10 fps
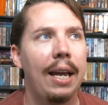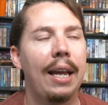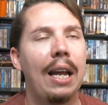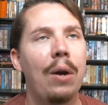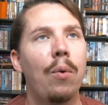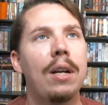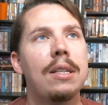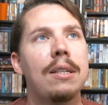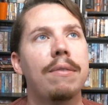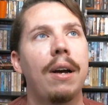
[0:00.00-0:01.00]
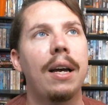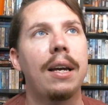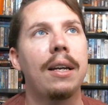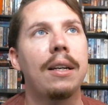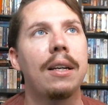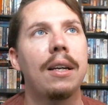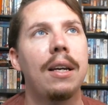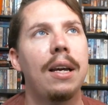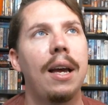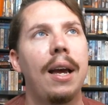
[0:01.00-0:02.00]
And I want to find
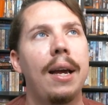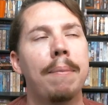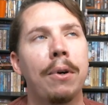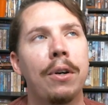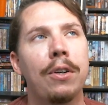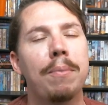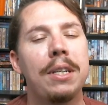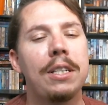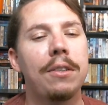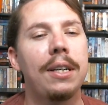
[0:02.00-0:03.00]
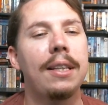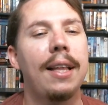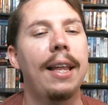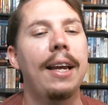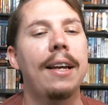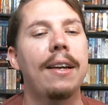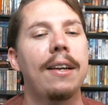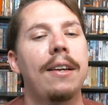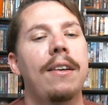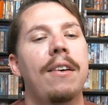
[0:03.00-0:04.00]
a murder mystery that, like,
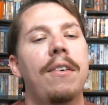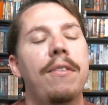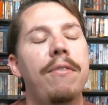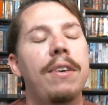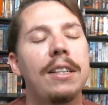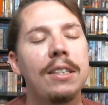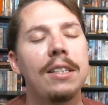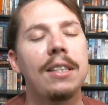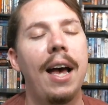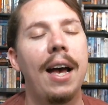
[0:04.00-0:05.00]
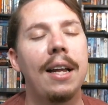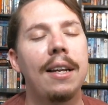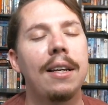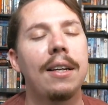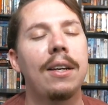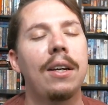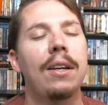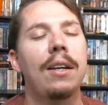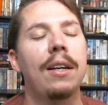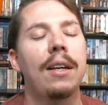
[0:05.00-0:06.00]
fills that
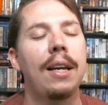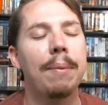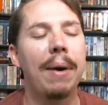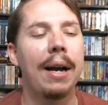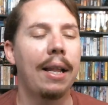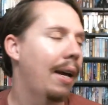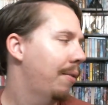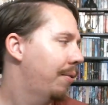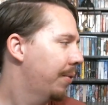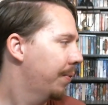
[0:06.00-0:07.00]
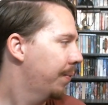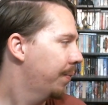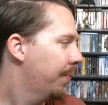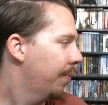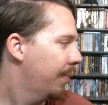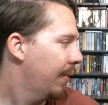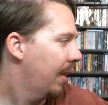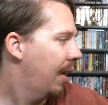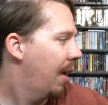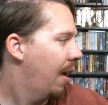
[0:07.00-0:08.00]
in my life.
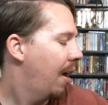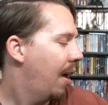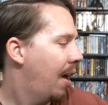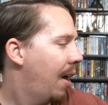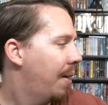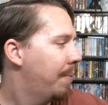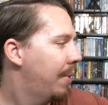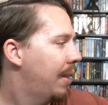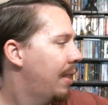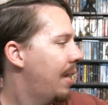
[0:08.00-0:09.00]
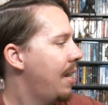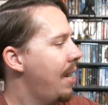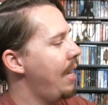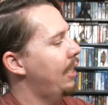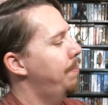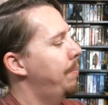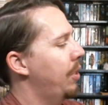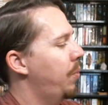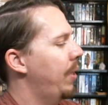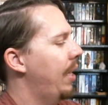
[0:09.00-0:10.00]
Um, the next
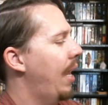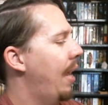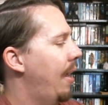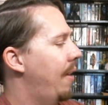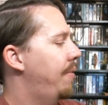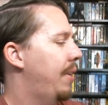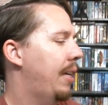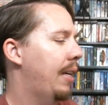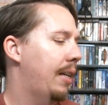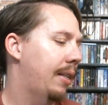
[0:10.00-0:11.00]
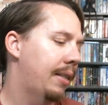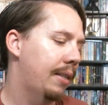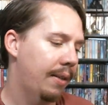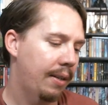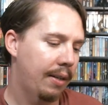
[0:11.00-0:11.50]
book we have is